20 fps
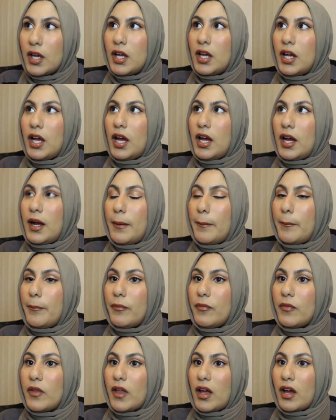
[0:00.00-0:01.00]
I
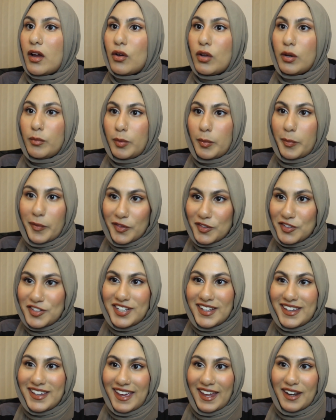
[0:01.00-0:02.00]
couldn't be bothered to
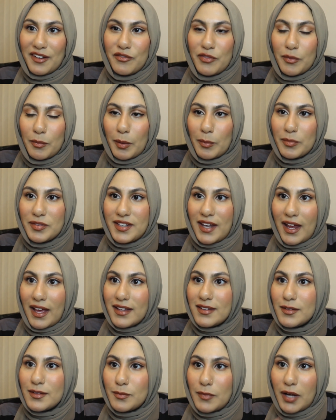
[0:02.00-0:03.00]
get it from
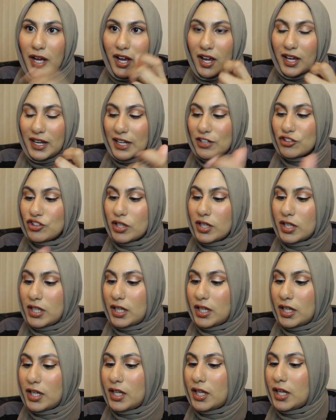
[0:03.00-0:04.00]
upstairs, my eyelash
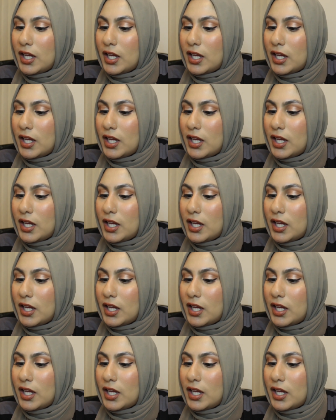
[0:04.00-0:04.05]
curler.